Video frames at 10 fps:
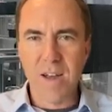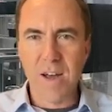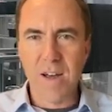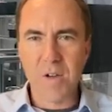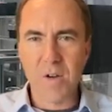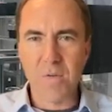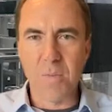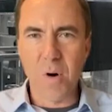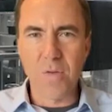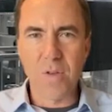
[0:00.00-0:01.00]
So
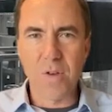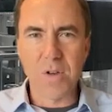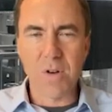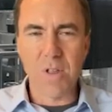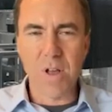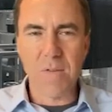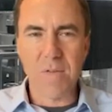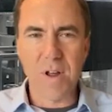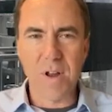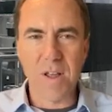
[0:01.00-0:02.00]
both of those are a lot of
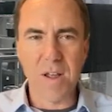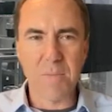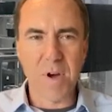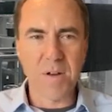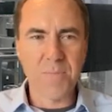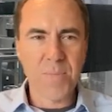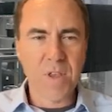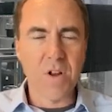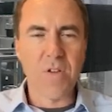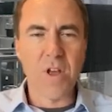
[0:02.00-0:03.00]
fun. But
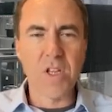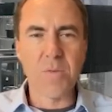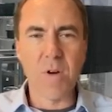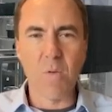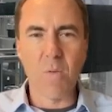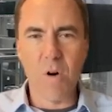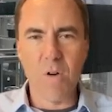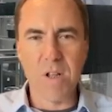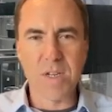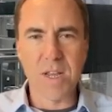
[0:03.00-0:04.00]
the ultimate
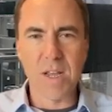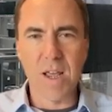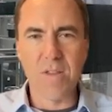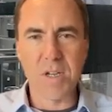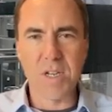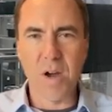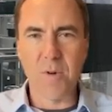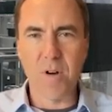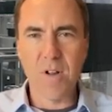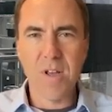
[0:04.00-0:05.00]
reward is in the
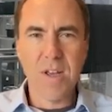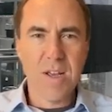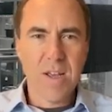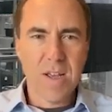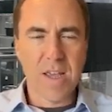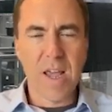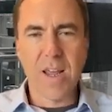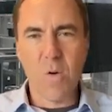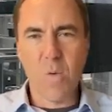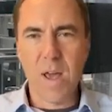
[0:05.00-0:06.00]
summer, getting
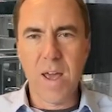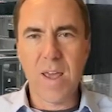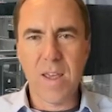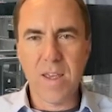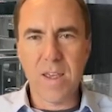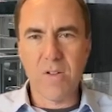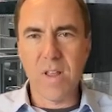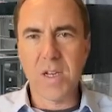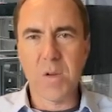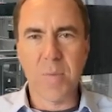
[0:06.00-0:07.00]
away.
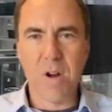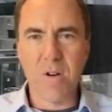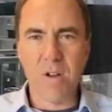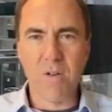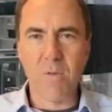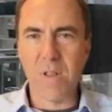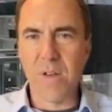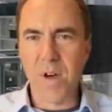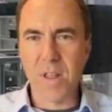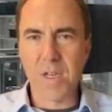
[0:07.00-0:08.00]
Lake Superior, we live
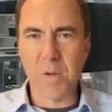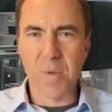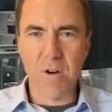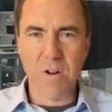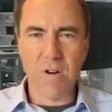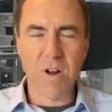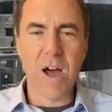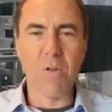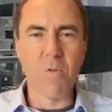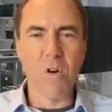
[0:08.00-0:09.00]
on Lake Superior, and
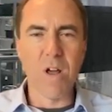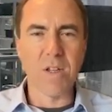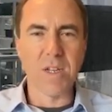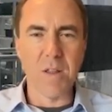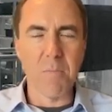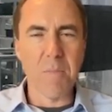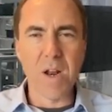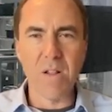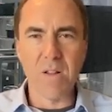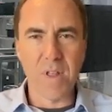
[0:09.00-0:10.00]
Isle Royale is in the
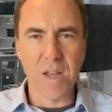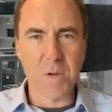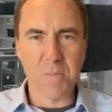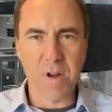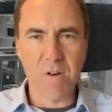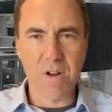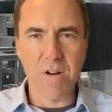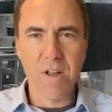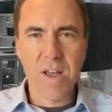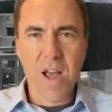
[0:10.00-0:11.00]
middle of Lake Superior.
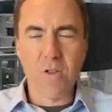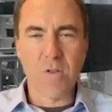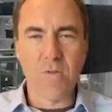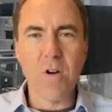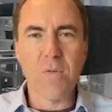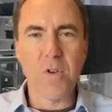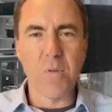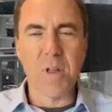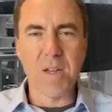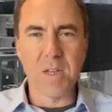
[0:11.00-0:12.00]
Mm-hmm. And there's very few
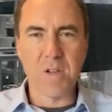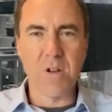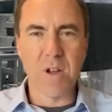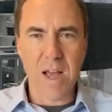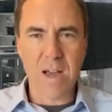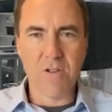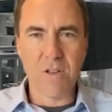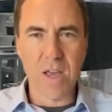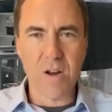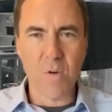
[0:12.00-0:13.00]
places you can actually
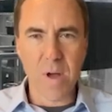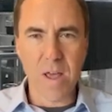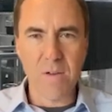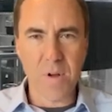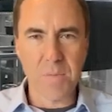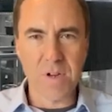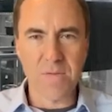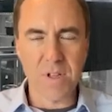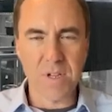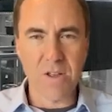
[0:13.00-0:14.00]
get away from
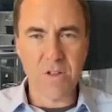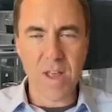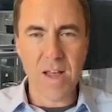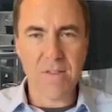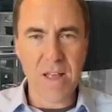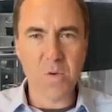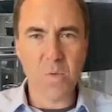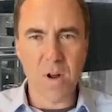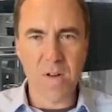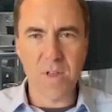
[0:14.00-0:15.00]
civilization. That's
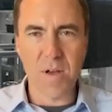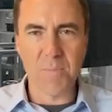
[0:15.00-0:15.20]
one of them.